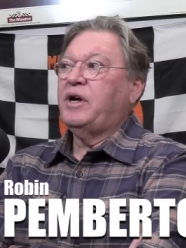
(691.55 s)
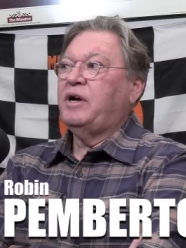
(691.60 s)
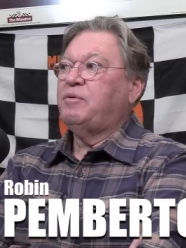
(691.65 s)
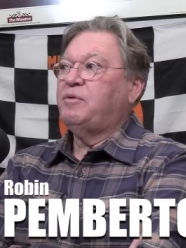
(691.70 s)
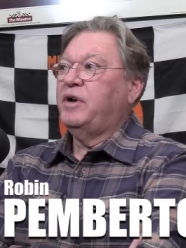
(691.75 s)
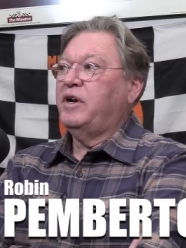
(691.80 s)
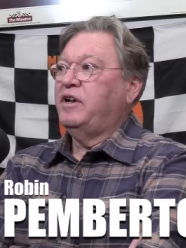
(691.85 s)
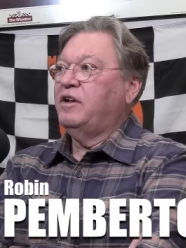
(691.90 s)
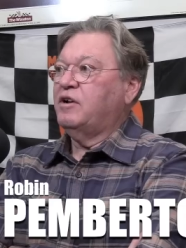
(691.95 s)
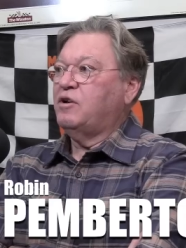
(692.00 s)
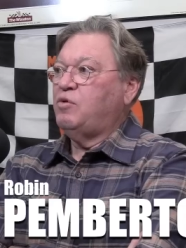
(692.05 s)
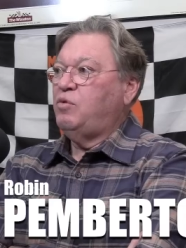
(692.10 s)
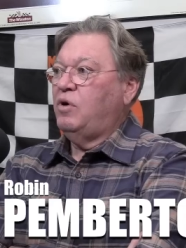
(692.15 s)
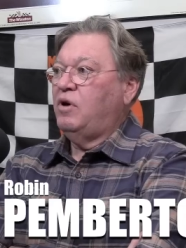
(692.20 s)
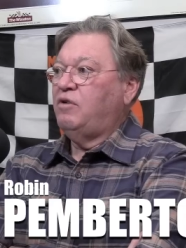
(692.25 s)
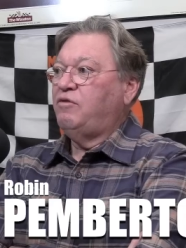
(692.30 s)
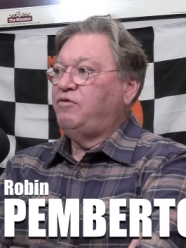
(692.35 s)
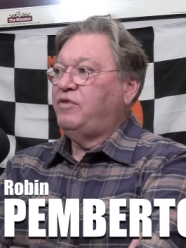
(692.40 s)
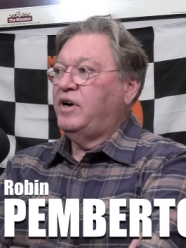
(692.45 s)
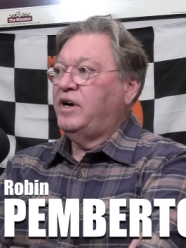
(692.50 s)
got ready to
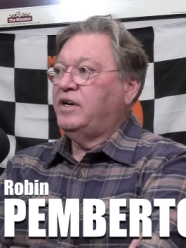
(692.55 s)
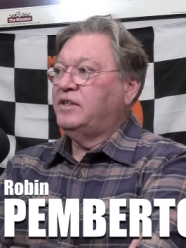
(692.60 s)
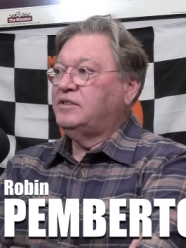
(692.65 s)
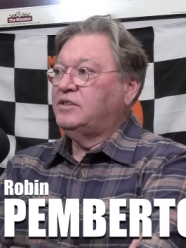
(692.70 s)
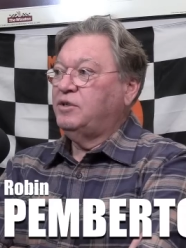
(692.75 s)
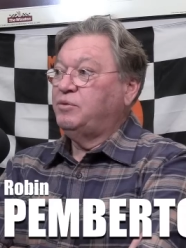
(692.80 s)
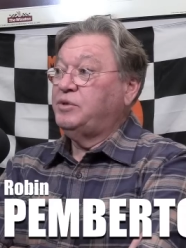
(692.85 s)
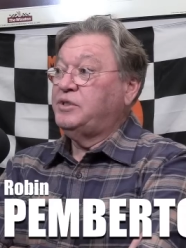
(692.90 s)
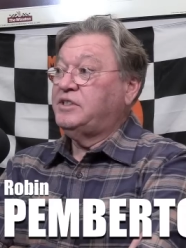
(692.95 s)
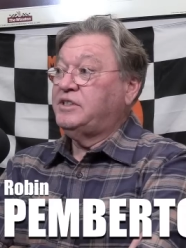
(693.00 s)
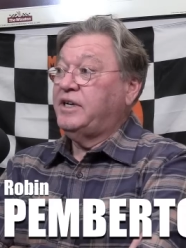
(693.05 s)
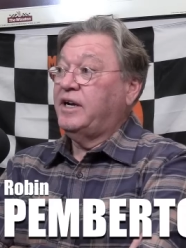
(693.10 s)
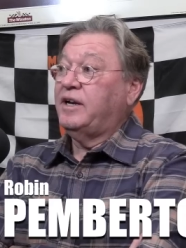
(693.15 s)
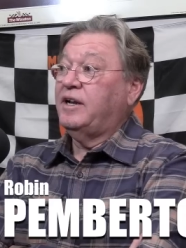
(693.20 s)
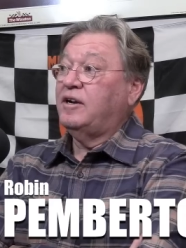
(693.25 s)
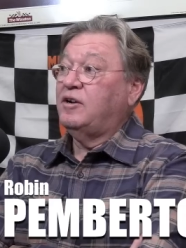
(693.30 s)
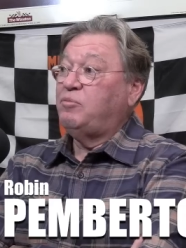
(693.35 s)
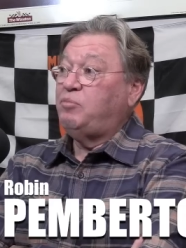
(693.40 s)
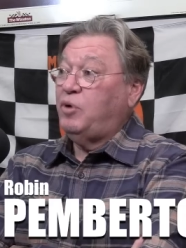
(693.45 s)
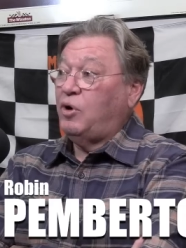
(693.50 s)
qualify. So we sat
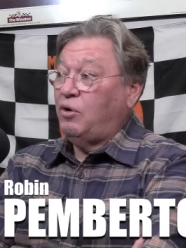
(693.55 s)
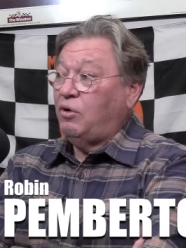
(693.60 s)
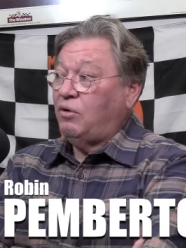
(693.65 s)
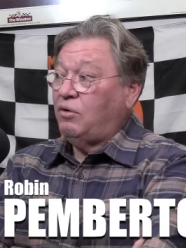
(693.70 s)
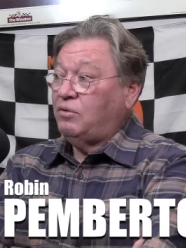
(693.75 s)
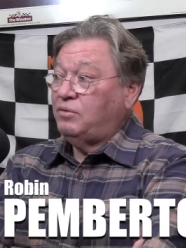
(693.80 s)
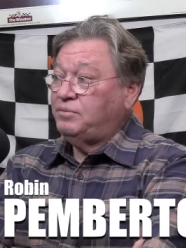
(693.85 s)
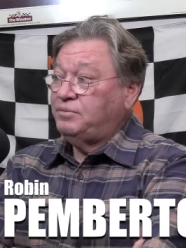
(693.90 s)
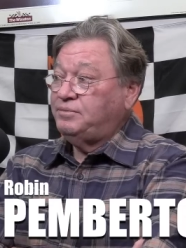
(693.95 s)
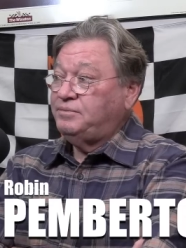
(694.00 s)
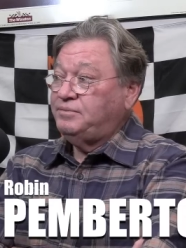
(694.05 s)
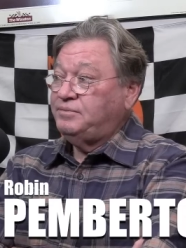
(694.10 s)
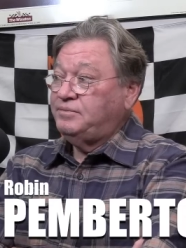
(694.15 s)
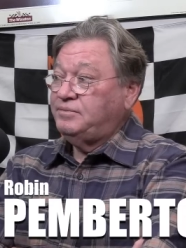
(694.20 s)
on a pole,